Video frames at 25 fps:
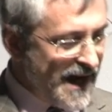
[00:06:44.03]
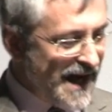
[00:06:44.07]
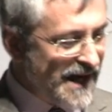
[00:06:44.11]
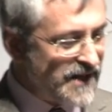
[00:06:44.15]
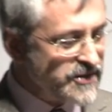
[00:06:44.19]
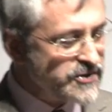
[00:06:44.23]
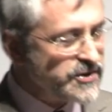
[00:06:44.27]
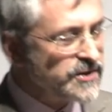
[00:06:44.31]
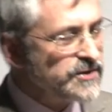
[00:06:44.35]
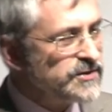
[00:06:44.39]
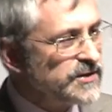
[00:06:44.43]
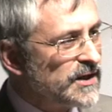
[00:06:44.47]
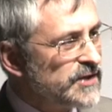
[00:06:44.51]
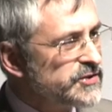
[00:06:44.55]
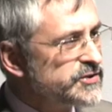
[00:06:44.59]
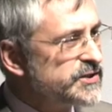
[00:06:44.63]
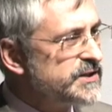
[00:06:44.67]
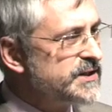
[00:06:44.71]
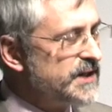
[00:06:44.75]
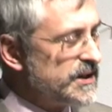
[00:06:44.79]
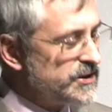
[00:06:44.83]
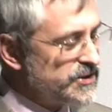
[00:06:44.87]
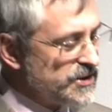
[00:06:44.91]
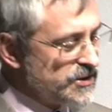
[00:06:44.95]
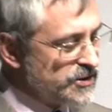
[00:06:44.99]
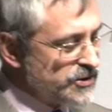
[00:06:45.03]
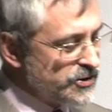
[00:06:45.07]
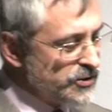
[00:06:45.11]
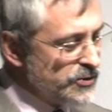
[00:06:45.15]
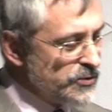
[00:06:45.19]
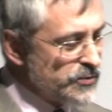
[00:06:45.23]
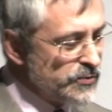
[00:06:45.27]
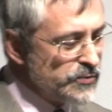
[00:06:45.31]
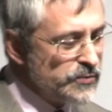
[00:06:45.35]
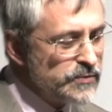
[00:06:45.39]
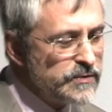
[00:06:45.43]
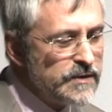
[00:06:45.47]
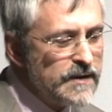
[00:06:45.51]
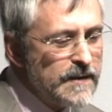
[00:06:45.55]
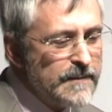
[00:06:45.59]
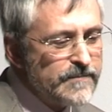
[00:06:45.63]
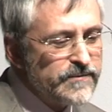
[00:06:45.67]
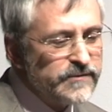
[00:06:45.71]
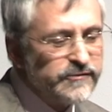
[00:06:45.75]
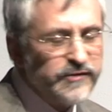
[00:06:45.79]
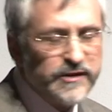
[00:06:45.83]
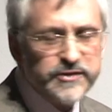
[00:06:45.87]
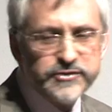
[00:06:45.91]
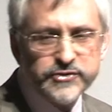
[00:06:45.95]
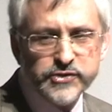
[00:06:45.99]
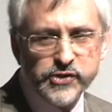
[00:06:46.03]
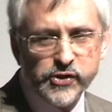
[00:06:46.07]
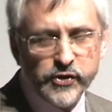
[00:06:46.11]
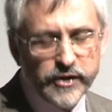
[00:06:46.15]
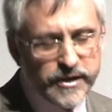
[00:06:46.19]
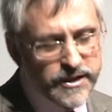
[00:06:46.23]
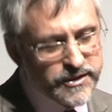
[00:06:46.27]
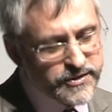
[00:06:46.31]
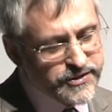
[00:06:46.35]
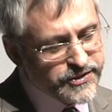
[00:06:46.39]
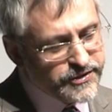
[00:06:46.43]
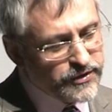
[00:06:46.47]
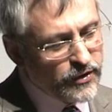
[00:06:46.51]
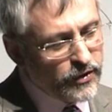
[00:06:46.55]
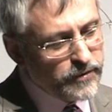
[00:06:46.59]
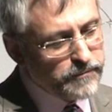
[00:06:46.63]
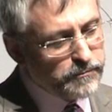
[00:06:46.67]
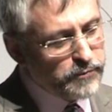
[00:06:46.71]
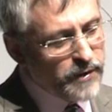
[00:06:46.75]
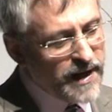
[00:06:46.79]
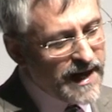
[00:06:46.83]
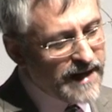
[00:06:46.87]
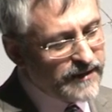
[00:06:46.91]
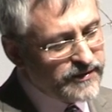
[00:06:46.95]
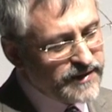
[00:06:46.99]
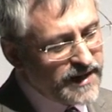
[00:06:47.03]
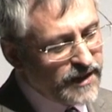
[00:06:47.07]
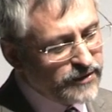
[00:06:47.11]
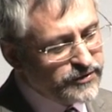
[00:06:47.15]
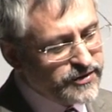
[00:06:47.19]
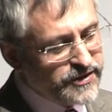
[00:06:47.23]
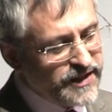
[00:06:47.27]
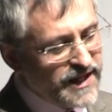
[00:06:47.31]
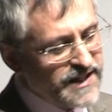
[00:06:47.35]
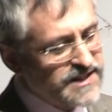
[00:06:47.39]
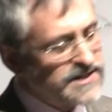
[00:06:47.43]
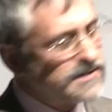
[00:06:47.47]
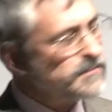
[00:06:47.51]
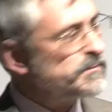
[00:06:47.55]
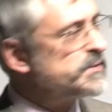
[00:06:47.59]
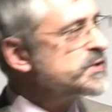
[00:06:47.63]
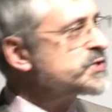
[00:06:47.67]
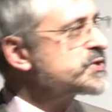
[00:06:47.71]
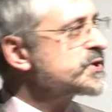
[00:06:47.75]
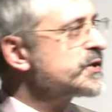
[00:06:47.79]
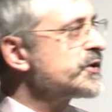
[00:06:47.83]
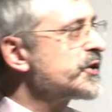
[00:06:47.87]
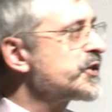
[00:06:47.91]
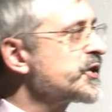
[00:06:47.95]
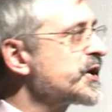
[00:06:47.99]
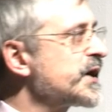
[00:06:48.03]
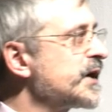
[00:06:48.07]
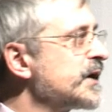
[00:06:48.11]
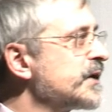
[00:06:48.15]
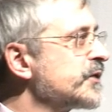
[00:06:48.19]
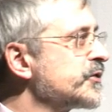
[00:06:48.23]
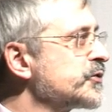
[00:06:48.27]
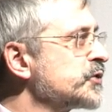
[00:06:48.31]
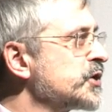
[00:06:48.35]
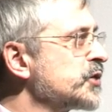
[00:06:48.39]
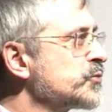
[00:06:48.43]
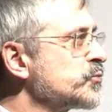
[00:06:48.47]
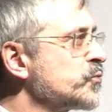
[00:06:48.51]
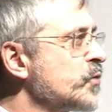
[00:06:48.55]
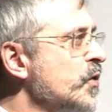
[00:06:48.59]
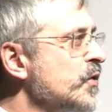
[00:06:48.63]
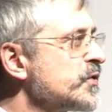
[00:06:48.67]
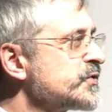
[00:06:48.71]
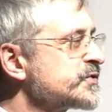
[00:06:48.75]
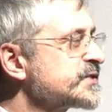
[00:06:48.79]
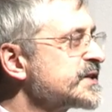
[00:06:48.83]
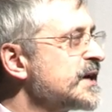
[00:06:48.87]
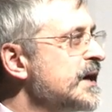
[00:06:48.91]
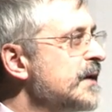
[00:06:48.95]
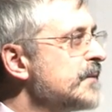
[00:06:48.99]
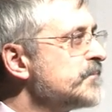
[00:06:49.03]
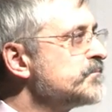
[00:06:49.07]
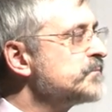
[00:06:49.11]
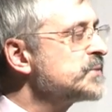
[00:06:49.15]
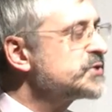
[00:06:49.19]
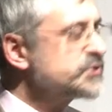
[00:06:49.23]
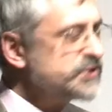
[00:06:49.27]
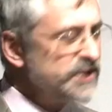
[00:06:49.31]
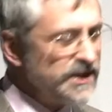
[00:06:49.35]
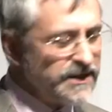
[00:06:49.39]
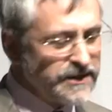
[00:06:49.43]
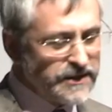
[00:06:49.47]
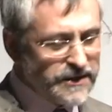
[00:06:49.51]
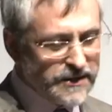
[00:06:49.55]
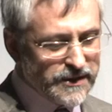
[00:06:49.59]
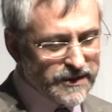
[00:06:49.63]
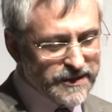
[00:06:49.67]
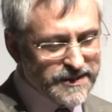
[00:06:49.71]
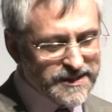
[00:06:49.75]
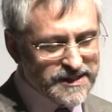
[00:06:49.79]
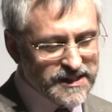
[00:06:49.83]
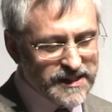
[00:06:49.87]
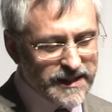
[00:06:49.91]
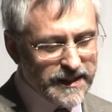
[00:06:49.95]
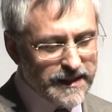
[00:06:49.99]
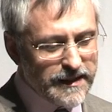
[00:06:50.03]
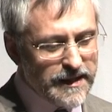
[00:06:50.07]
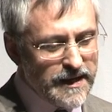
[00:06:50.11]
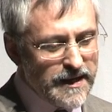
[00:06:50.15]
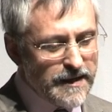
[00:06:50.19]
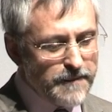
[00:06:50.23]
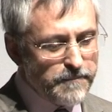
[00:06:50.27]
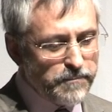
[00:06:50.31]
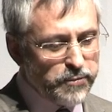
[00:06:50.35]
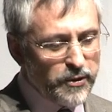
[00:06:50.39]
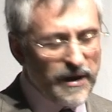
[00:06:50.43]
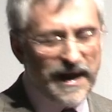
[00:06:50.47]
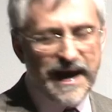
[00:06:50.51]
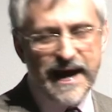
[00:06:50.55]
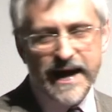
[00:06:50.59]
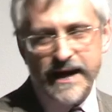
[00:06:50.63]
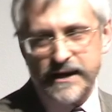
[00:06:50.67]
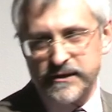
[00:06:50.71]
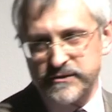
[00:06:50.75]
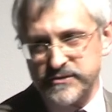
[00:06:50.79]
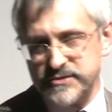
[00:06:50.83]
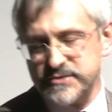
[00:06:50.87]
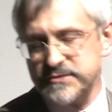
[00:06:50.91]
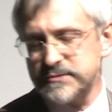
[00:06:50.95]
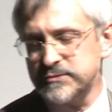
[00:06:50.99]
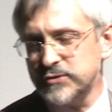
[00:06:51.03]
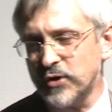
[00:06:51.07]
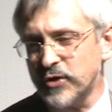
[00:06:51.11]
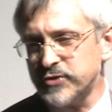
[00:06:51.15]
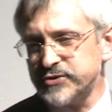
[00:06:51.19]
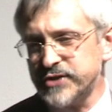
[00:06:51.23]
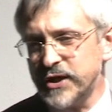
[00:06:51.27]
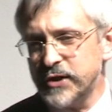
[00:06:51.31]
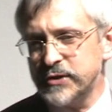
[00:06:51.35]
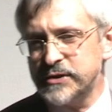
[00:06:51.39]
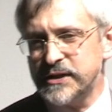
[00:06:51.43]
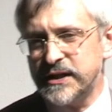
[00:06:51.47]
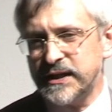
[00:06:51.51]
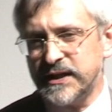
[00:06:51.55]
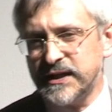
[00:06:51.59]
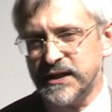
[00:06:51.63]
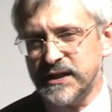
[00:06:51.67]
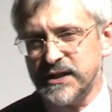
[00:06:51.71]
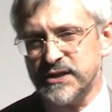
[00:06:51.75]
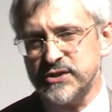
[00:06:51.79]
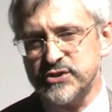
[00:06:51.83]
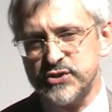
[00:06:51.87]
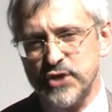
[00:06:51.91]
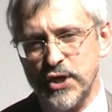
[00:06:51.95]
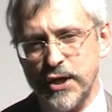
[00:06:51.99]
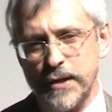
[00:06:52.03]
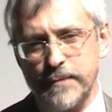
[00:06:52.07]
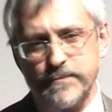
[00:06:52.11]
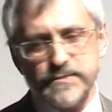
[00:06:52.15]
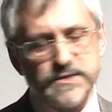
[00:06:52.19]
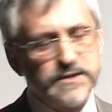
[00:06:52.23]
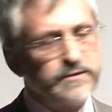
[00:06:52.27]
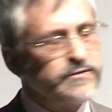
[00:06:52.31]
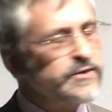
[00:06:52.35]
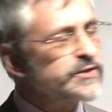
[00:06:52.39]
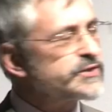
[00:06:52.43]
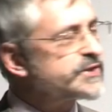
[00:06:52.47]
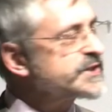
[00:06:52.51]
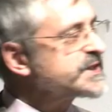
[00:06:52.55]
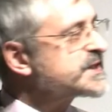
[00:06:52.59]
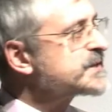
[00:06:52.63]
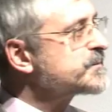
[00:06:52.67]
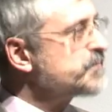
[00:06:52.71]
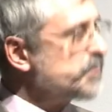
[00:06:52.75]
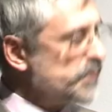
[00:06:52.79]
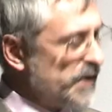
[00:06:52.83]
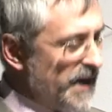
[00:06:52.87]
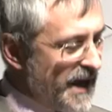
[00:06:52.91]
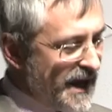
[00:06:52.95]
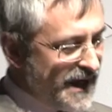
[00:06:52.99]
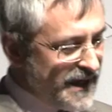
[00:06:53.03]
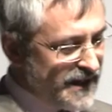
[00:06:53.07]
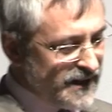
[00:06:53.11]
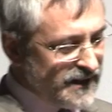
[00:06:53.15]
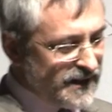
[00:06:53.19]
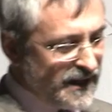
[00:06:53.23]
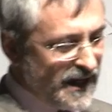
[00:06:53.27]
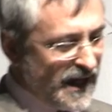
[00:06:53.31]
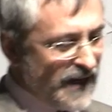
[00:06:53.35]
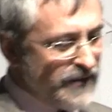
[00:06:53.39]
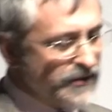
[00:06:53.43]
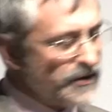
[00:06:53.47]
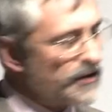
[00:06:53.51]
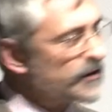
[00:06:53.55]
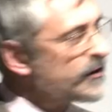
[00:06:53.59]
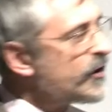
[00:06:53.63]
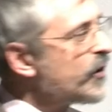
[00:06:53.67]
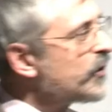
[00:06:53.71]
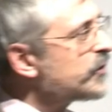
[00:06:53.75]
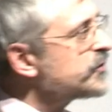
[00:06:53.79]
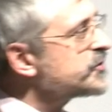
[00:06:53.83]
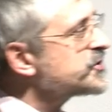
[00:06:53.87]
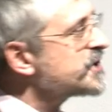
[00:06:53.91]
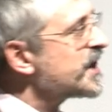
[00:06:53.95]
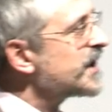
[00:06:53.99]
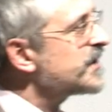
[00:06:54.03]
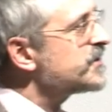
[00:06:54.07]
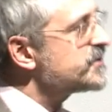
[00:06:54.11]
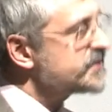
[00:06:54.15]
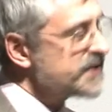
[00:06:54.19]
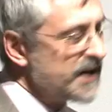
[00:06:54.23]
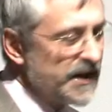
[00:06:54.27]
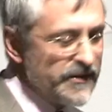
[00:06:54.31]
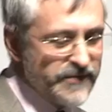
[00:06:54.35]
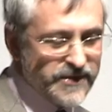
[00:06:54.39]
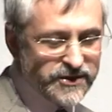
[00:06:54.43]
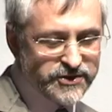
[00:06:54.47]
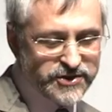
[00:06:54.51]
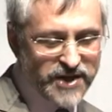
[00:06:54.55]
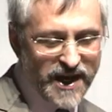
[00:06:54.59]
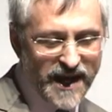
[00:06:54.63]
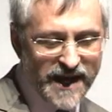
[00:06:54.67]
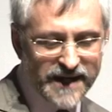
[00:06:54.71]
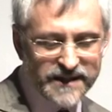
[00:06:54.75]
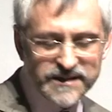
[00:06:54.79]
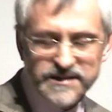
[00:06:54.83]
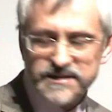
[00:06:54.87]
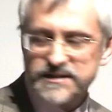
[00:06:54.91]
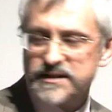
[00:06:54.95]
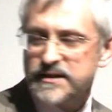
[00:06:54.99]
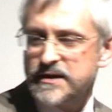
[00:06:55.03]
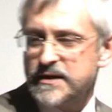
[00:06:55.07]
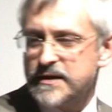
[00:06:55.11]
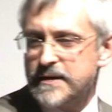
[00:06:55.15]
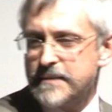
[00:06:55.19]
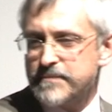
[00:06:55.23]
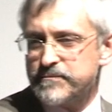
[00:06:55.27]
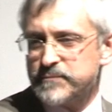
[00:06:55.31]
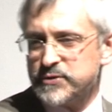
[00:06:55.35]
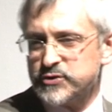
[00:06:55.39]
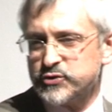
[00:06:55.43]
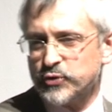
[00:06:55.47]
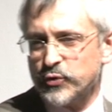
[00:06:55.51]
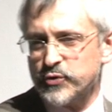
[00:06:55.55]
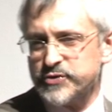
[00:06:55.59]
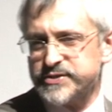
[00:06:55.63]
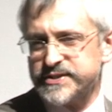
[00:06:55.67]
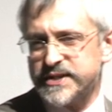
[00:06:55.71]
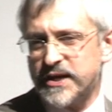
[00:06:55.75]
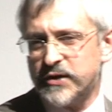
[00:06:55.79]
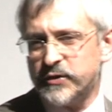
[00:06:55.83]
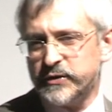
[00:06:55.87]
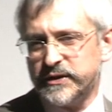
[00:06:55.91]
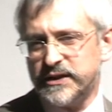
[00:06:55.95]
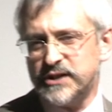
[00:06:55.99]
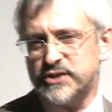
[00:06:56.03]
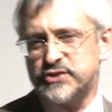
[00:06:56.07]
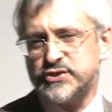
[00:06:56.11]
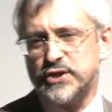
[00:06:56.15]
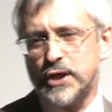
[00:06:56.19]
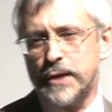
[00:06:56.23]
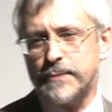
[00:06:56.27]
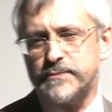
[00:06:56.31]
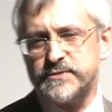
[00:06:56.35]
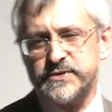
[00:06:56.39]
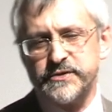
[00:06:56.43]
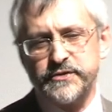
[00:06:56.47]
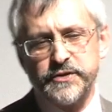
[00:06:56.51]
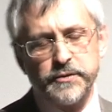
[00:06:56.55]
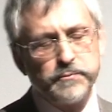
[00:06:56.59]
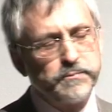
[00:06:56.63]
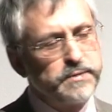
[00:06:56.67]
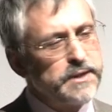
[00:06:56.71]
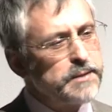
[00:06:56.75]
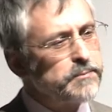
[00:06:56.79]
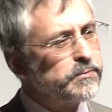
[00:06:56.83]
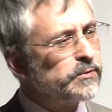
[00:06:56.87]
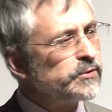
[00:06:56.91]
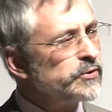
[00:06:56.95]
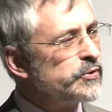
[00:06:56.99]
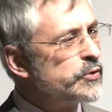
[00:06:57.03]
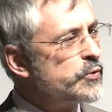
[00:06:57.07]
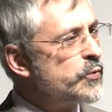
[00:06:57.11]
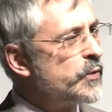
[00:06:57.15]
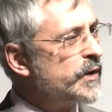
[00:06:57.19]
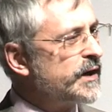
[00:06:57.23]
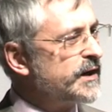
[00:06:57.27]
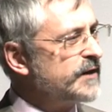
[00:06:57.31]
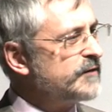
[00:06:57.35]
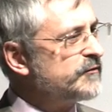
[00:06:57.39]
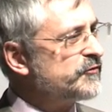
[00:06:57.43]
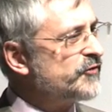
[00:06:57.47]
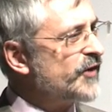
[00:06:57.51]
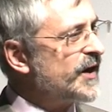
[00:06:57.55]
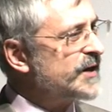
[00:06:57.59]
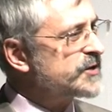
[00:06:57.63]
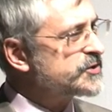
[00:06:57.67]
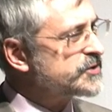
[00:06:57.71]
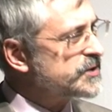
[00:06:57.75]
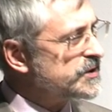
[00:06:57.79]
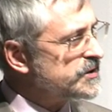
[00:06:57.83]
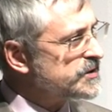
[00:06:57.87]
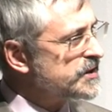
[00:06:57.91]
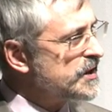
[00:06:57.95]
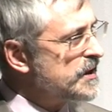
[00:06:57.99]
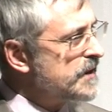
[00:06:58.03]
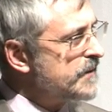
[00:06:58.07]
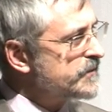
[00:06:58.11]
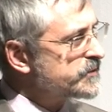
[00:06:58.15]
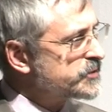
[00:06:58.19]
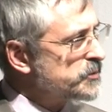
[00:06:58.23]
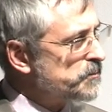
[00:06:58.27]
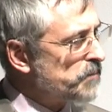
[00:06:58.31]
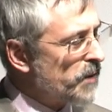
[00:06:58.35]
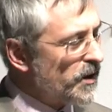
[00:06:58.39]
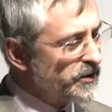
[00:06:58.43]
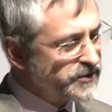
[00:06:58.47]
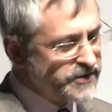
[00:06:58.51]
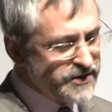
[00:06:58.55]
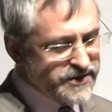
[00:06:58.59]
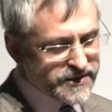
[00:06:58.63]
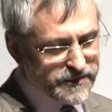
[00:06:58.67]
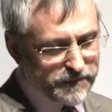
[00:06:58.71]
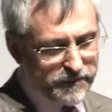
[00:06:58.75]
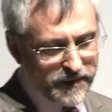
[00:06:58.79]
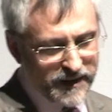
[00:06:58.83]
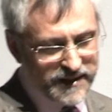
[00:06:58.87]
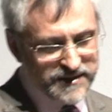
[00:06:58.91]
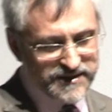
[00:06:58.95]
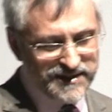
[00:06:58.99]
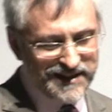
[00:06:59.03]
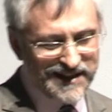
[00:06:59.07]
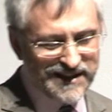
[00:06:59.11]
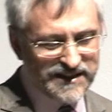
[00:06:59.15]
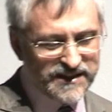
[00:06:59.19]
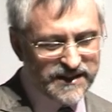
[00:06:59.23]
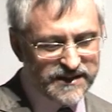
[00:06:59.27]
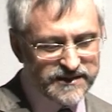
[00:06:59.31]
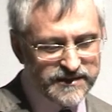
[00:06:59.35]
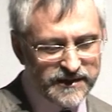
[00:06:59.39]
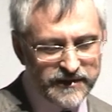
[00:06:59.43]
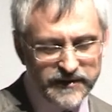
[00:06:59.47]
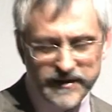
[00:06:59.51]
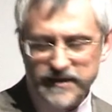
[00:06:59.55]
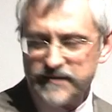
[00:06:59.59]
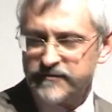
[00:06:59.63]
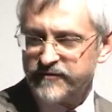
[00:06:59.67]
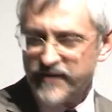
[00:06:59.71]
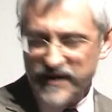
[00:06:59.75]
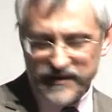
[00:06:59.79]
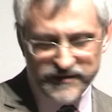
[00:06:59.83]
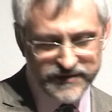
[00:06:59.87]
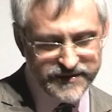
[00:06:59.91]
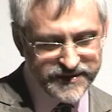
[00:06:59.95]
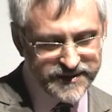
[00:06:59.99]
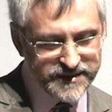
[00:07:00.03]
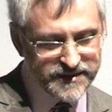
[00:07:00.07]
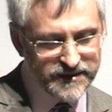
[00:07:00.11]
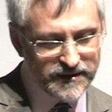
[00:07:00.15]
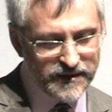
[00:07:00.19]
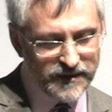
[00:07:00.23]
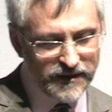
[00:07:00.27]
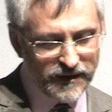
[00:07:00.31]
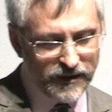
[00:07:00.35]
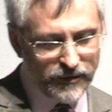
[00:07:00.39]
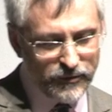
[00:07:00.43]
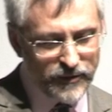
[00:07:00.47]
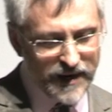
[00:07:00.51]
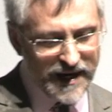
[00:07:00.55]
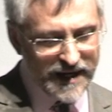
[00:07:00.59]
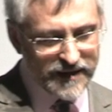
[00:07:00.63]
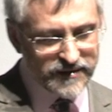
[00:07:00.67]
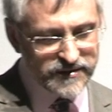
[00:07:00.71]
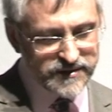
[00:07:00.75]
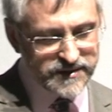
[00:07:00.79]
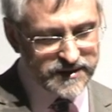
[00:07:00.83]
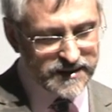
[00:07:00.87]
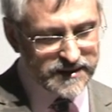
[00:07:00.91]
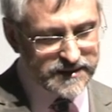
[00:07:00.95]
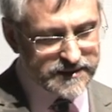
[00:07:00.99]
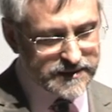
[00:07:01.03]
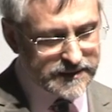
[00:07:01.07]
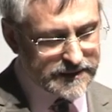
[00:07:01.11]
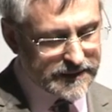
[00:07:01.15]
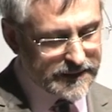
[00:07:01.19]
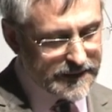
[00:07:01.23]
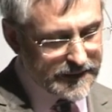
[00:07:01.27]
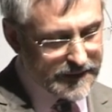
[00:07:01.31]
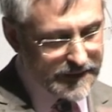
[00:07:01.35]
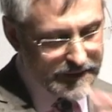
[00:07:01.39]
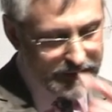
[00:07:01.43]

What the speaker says: And in 1982, Venturi and Scott Brown held an exhibition there that was meticulously planned, not only in terms of the display and the content and the text, but also in terms of the people who were invited to participate in it and the events around it.